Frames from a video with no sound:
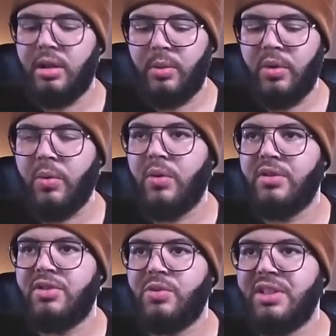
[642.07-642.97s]
We're going
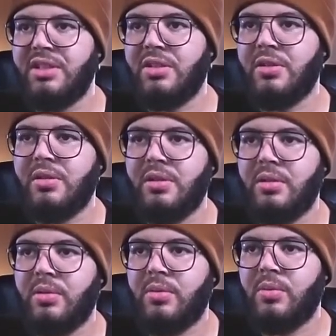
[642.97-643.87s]
to return
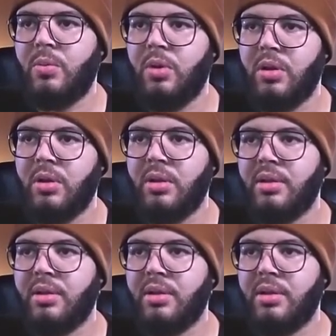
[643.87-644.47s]
word.